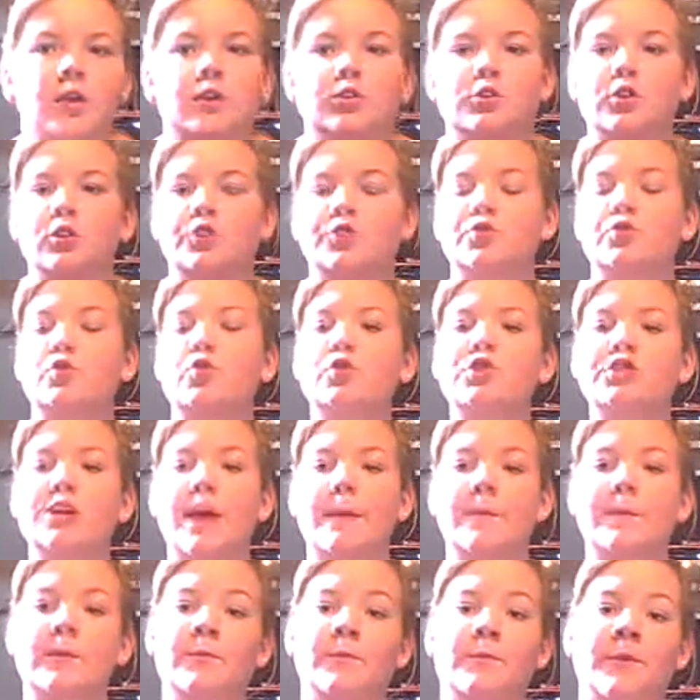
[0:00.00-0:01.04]
to go school
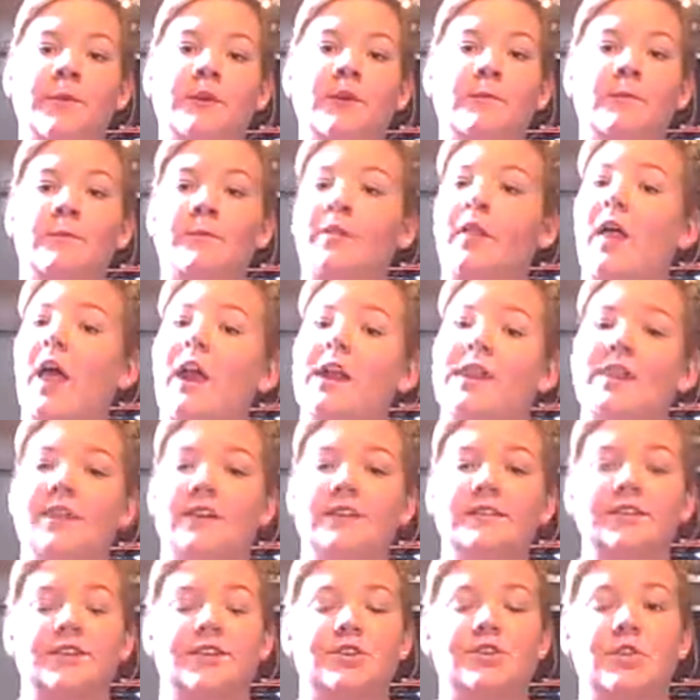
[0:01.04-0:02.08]
shopping when a lot of
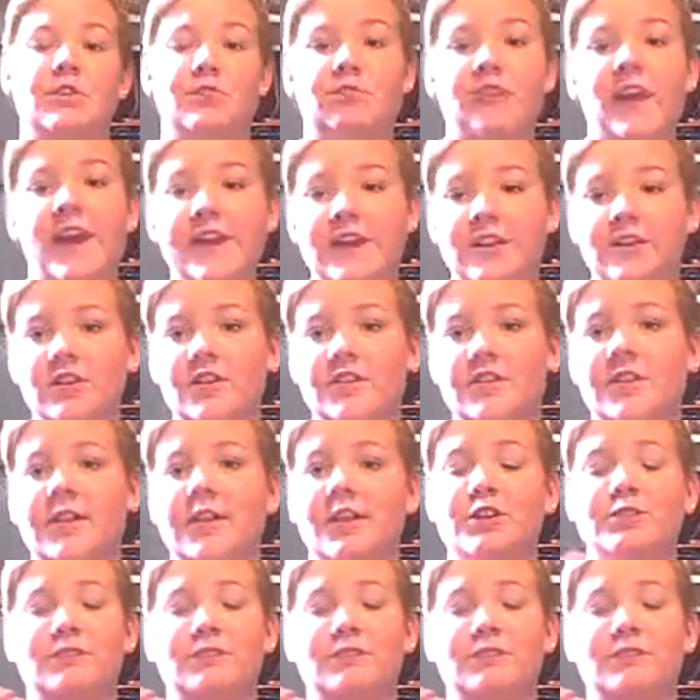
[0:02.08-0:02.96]
things that you don't like aren't there.